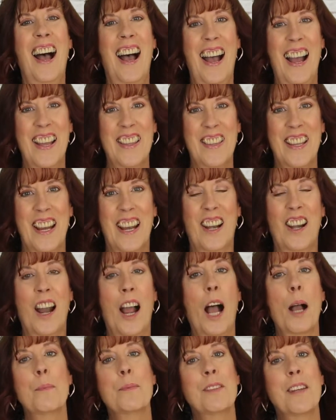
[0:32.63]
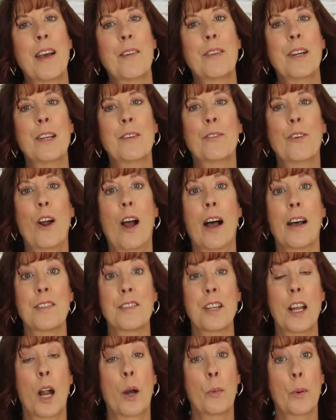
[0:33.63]
Hi there, I'm Stephanie
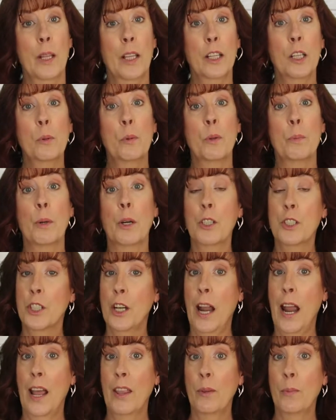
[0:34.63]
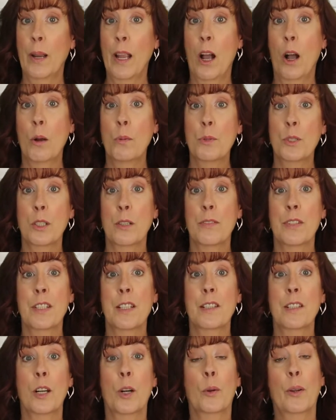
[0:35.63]
Frost, a realtor with Berkshire Hathaway Home
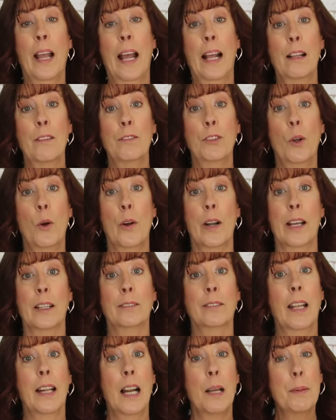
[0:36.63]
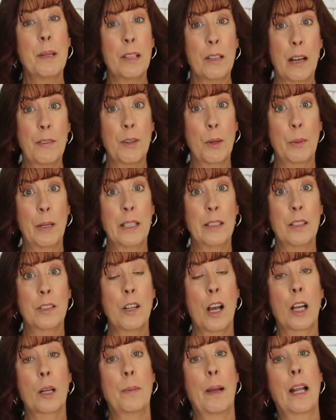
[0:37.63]
Services in Ocala, Florida, and I'm here every week to
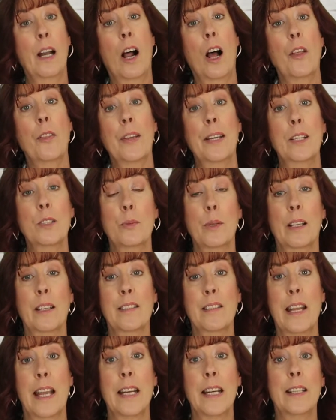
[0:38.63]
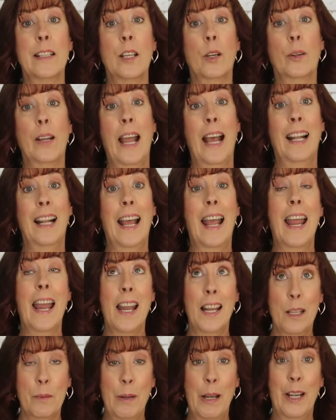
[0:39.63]
talk about all things real estate in the Ocala
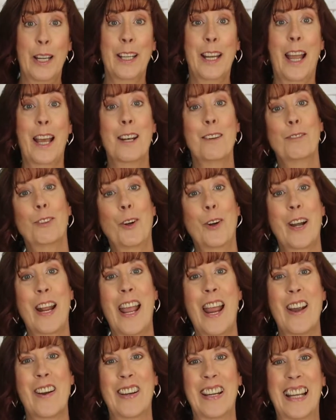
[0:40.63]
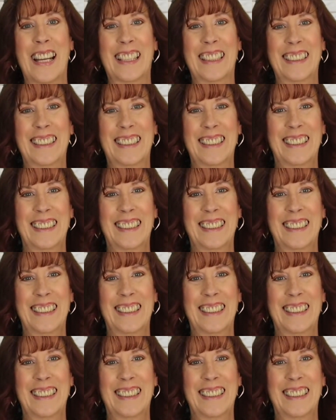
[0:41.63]
and the Marion County, Florida area.